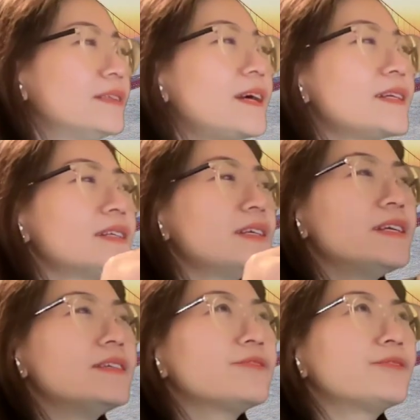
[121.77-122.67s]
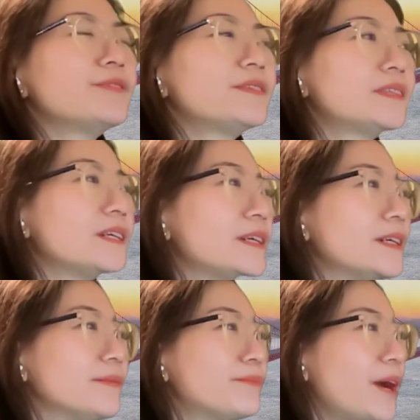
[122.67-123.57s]
That include
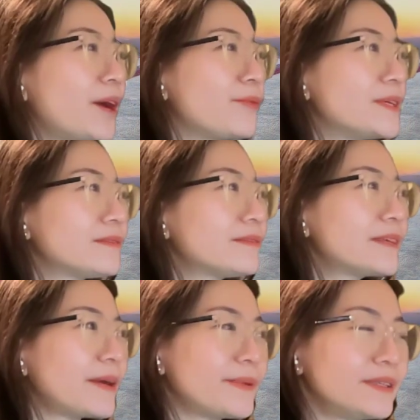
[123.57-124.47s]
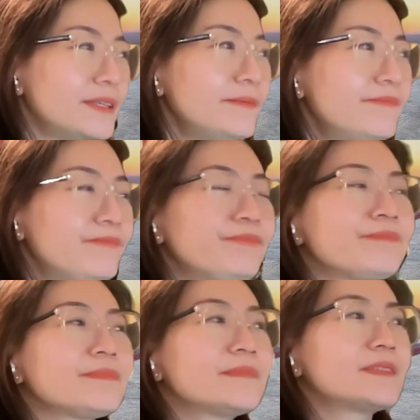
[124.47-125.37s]
the private capital,
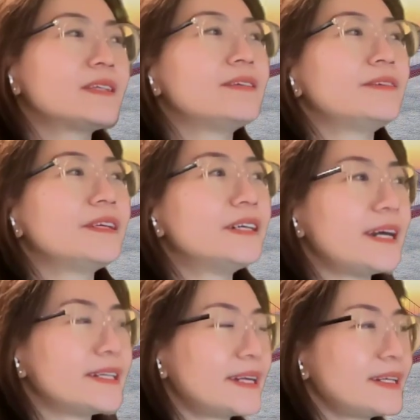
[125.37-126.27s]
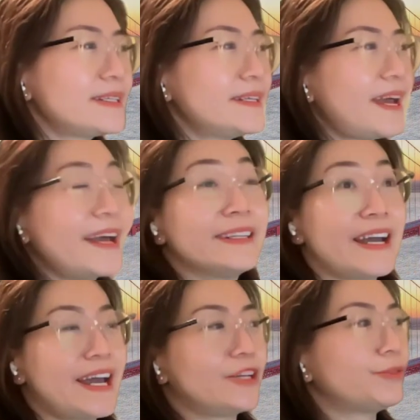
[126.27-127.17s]
the real assets, and
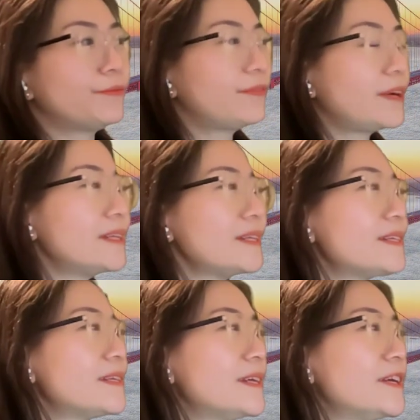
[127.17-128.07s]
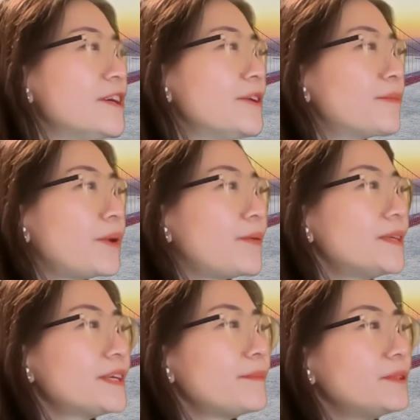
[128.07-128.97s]
the hedge funds.
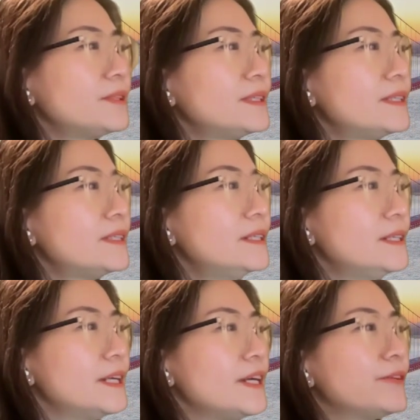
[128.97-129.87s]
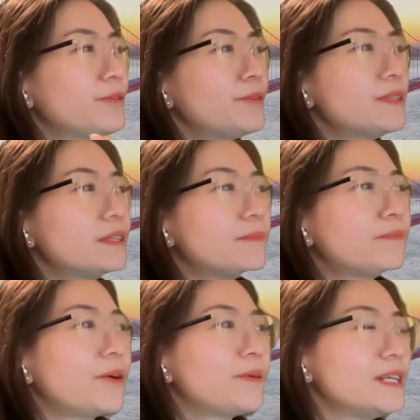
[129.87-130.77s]
Private capital includes the
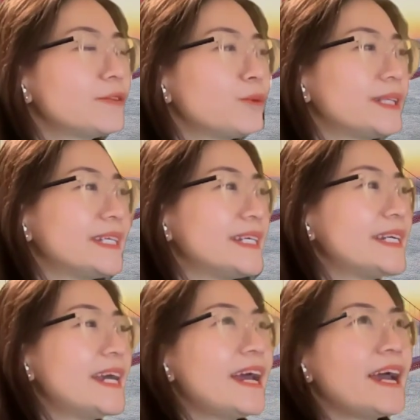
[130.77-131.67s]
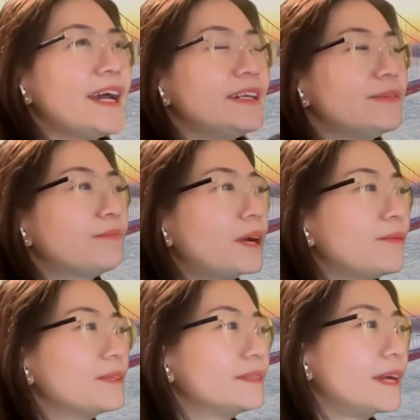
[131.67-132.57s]
private equity and the
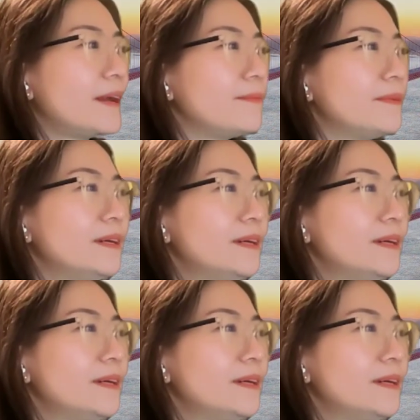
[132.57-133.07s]
private debt.